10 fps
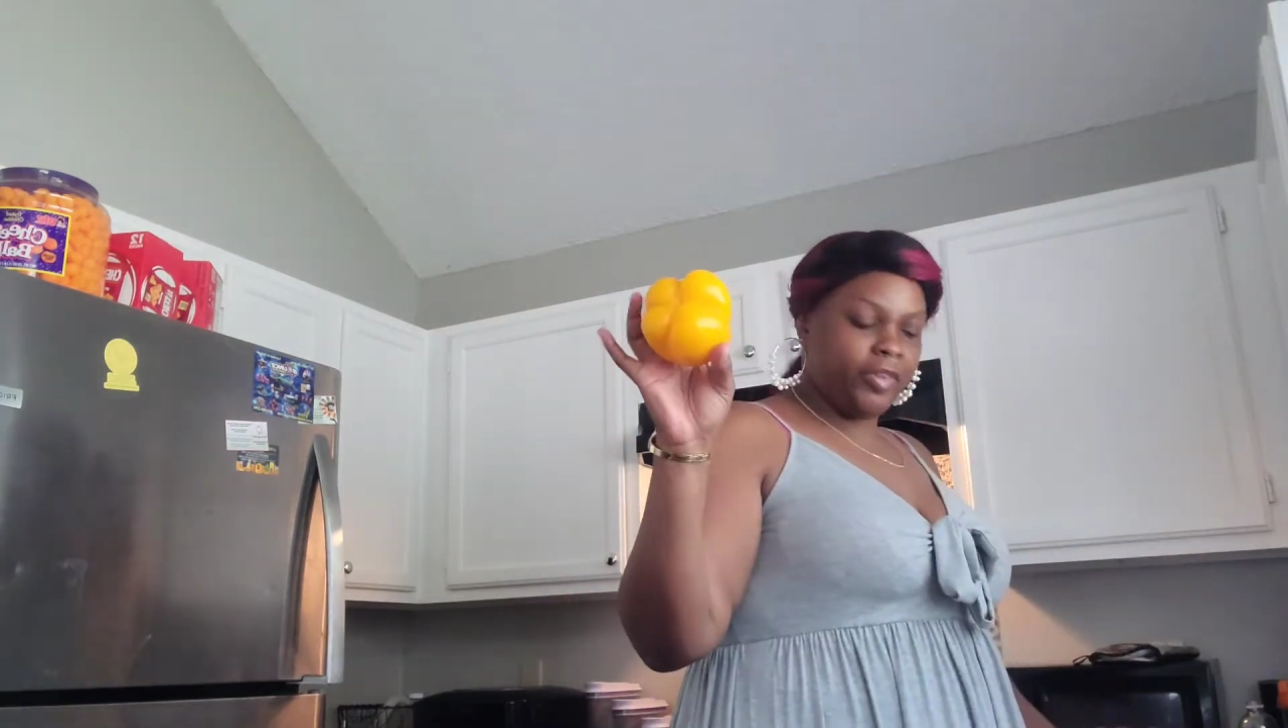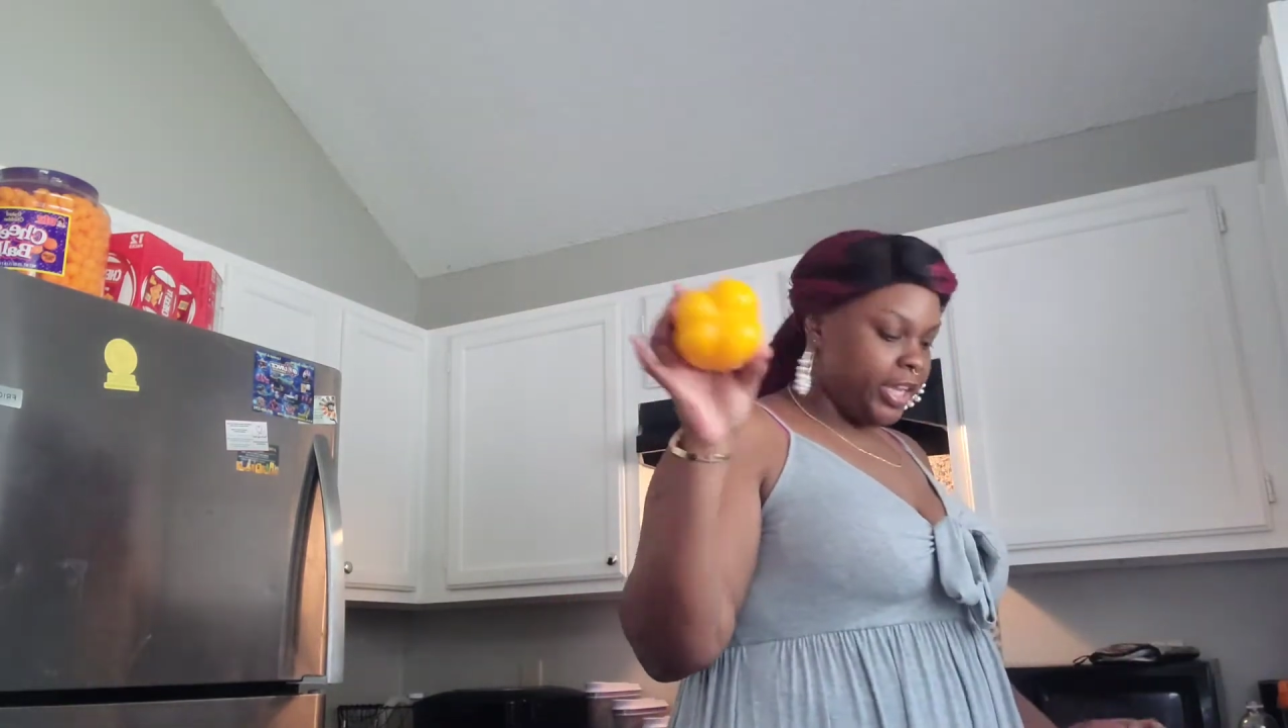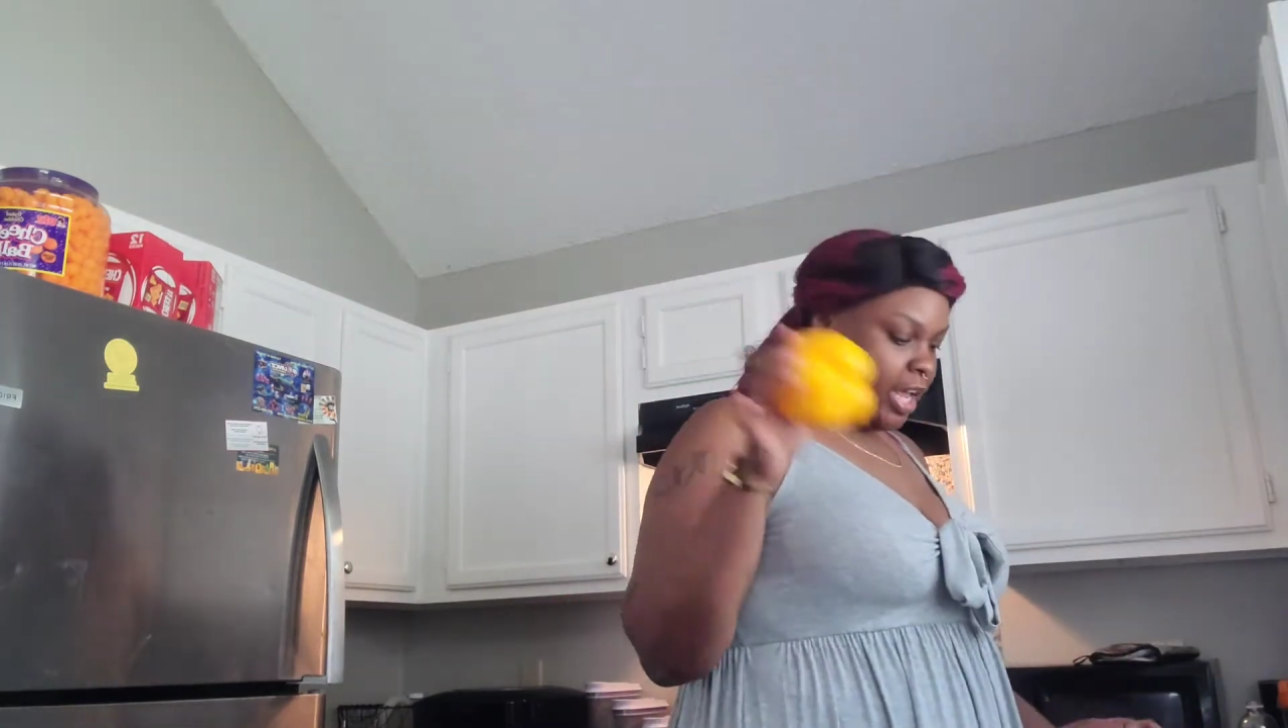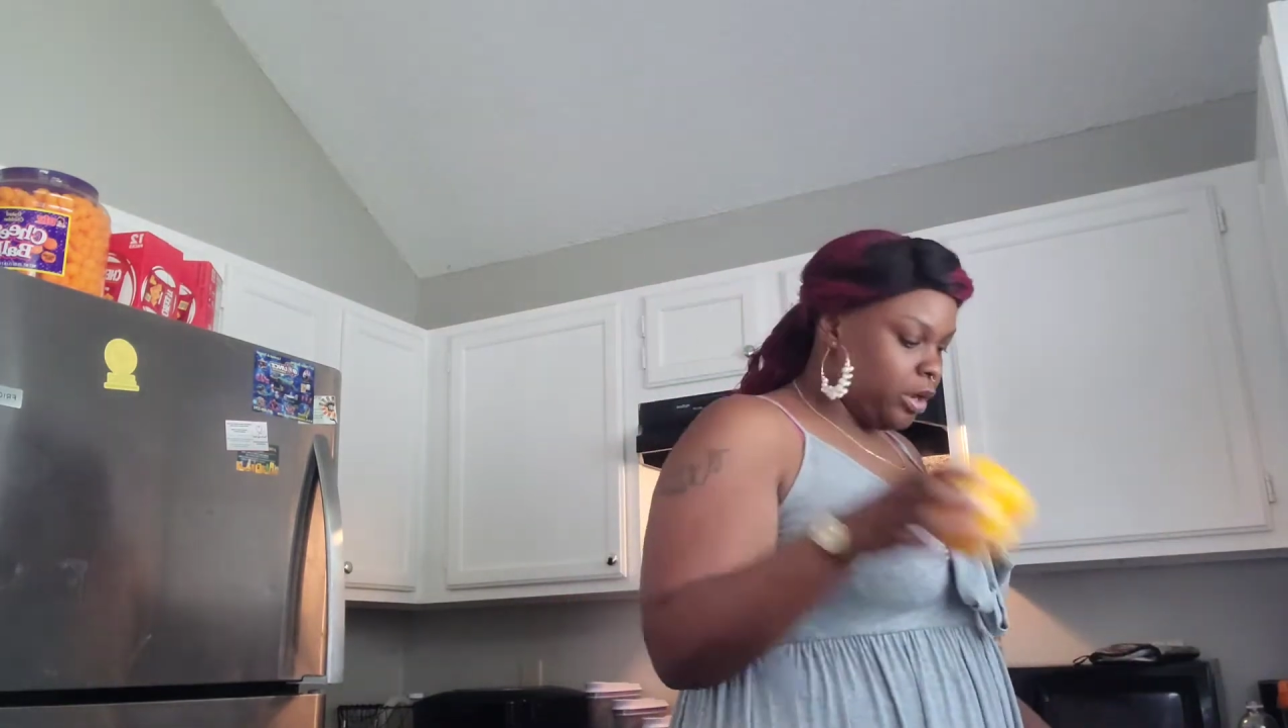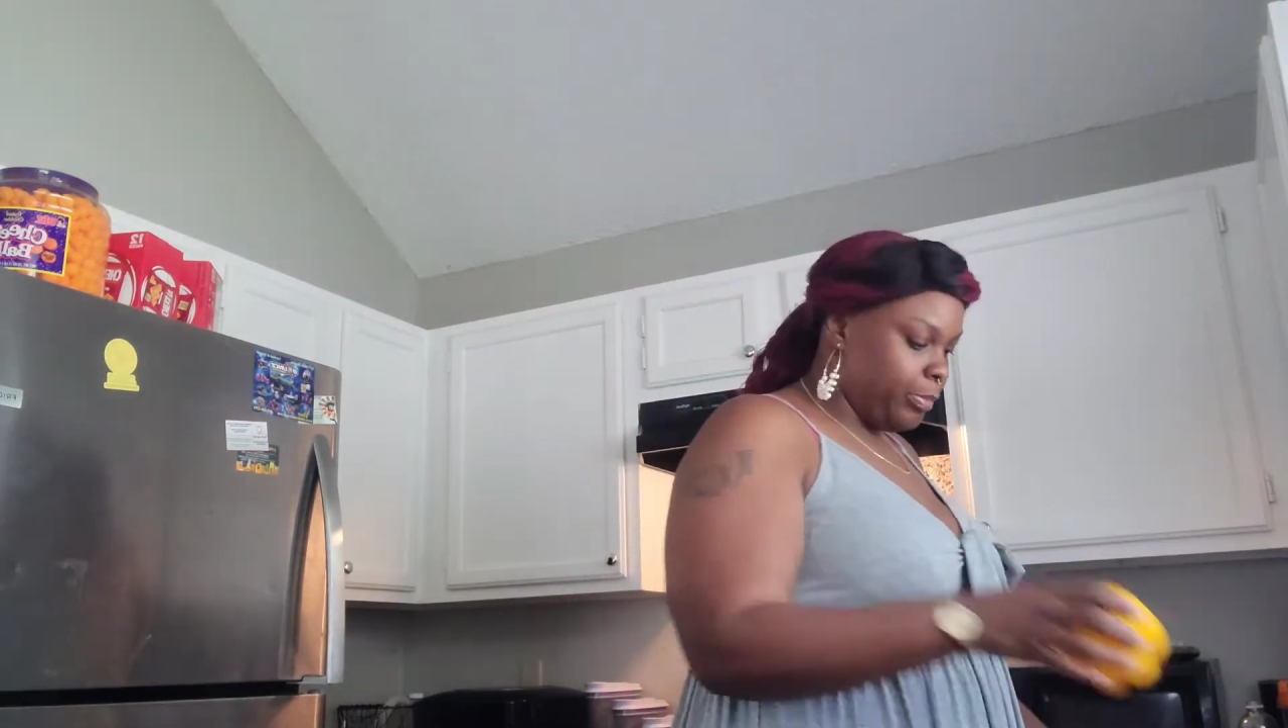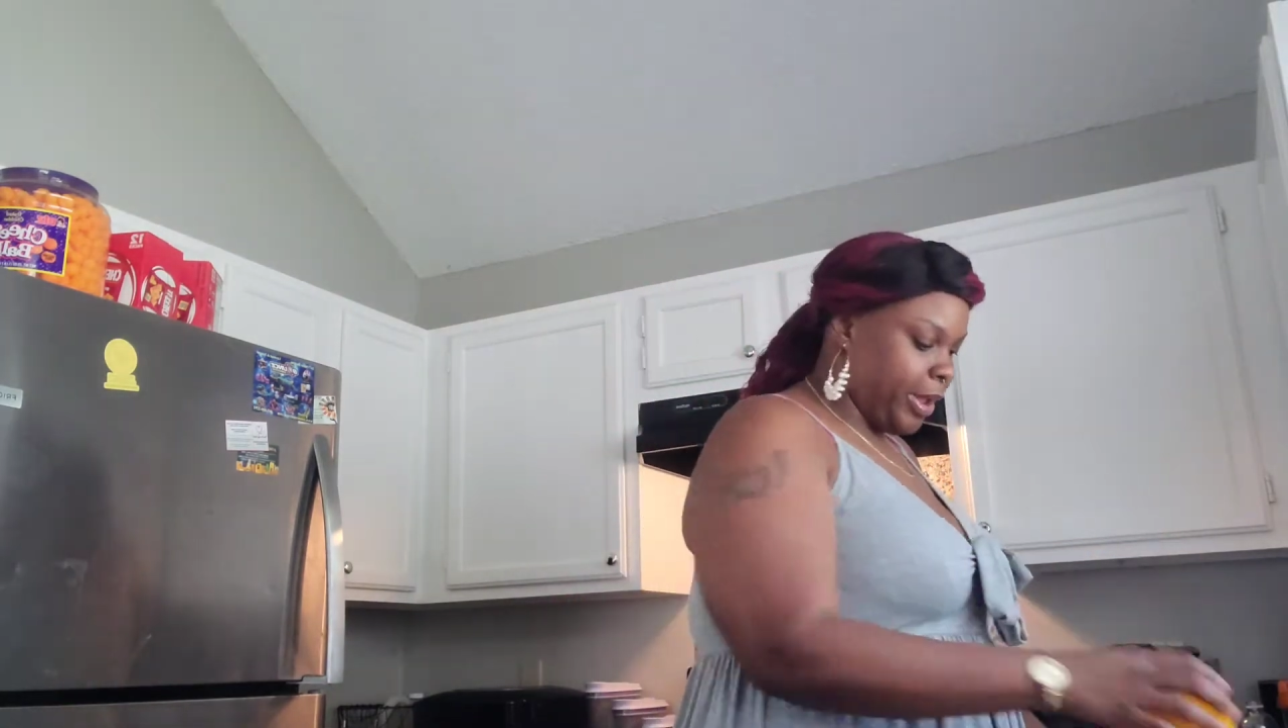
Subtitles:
a yellow